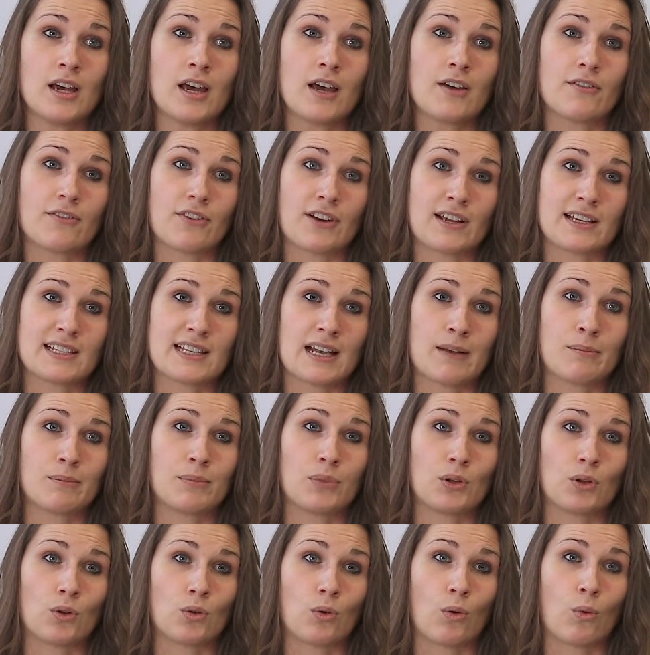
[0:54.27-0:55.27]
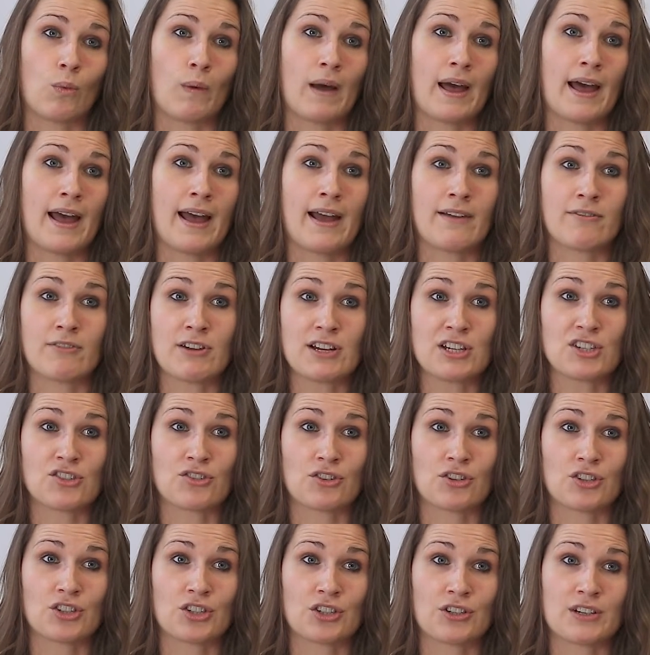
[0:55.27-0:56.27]
for example, where a
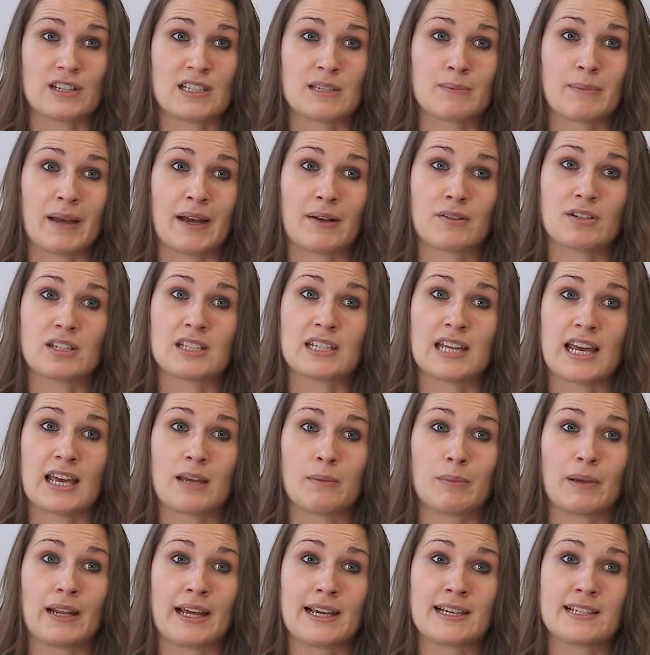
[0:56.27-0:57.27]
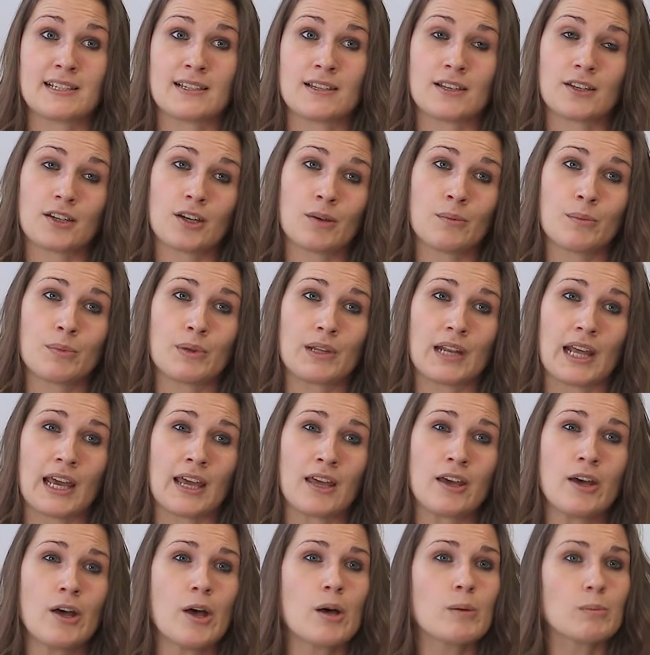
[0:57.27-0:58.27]
restructure is about to take place in the company,
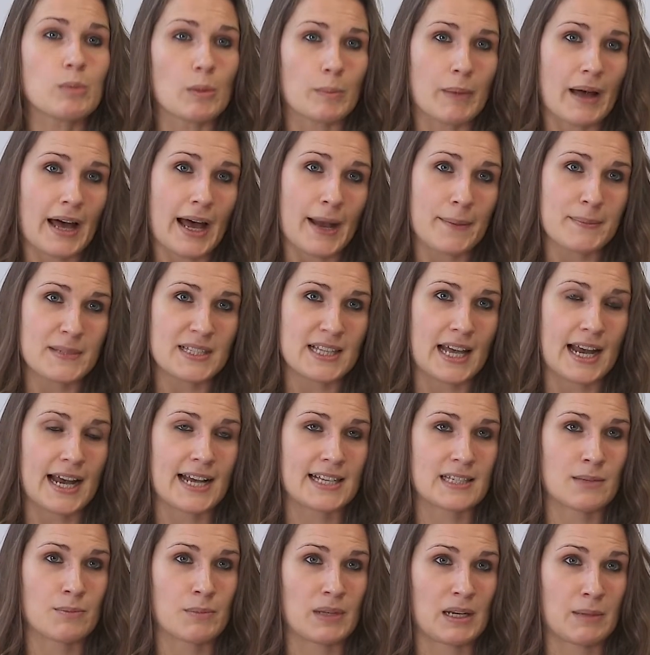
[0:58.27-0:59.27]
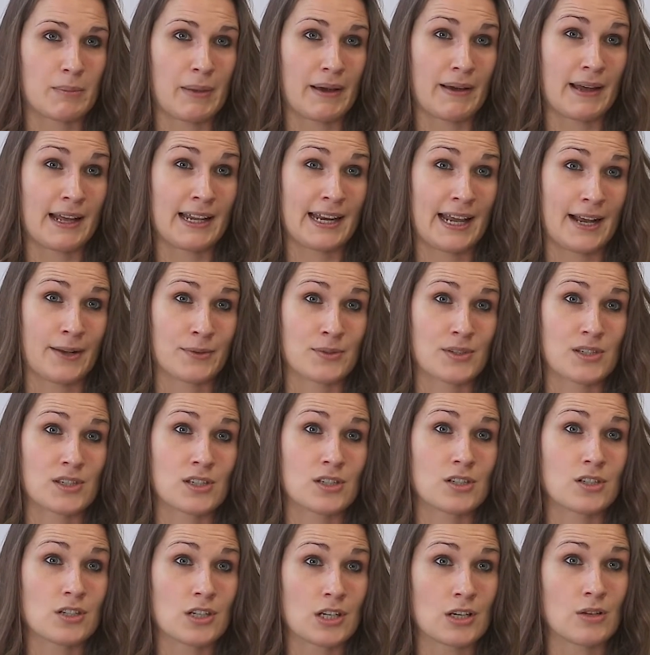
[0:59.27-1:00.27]
but perhaps that hasn't been announced
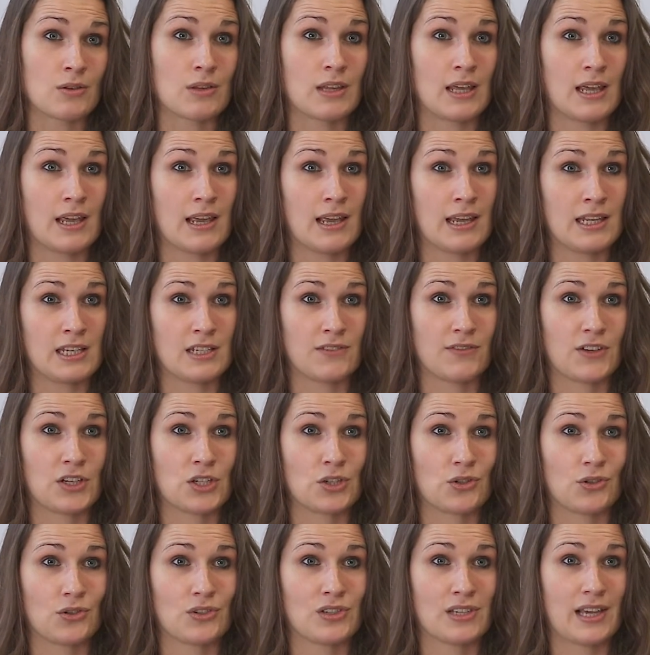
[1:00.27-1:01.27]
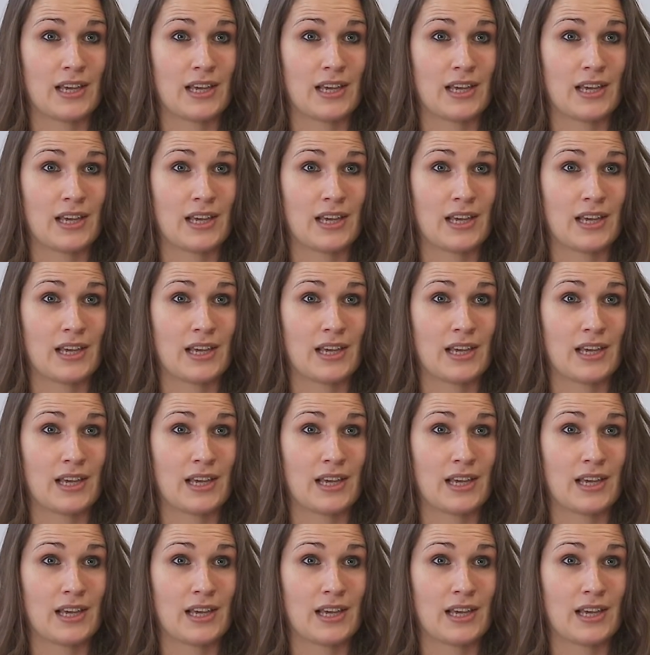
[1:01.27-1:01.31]
to the individuals